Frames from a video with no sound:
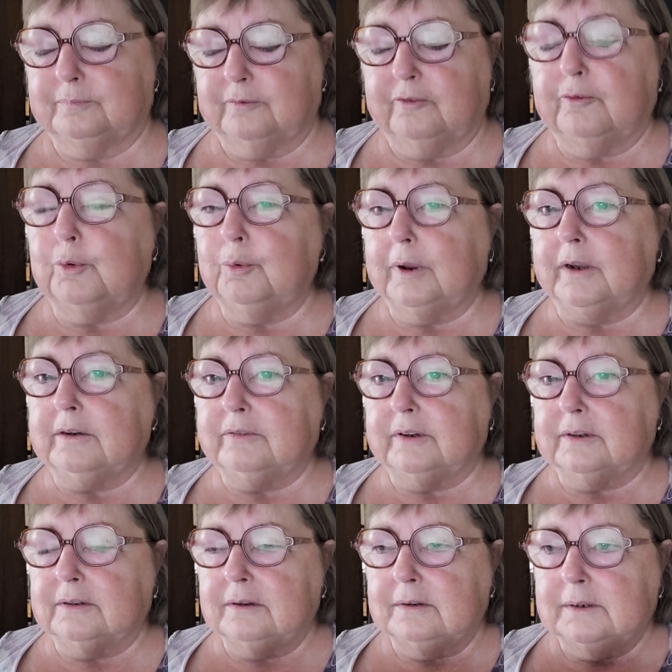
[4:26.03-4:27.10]
fall
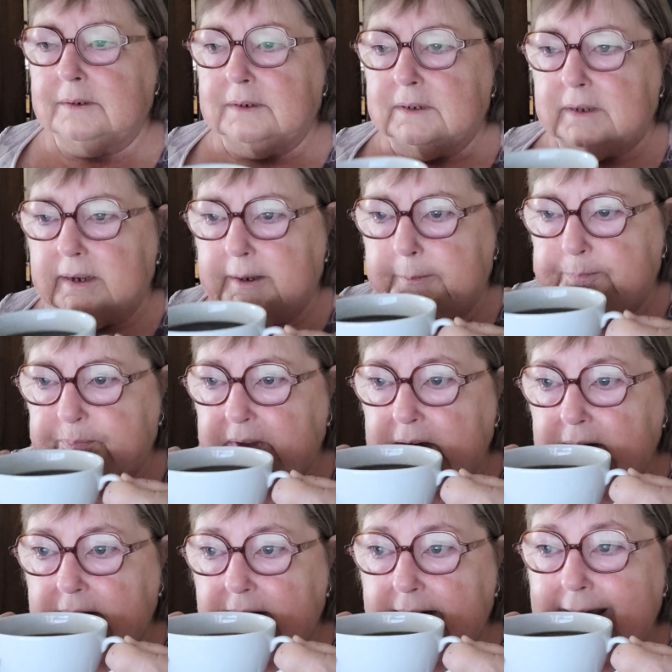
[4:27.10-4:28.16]
over,
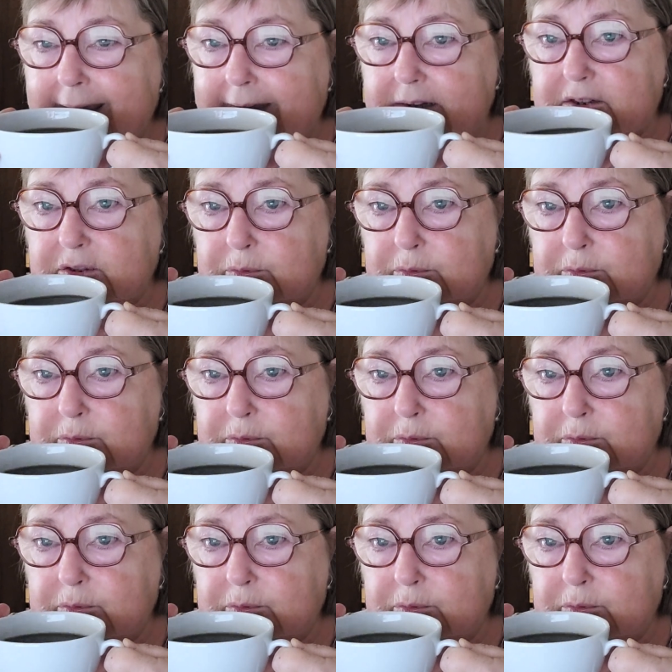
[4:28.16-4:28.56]
and collect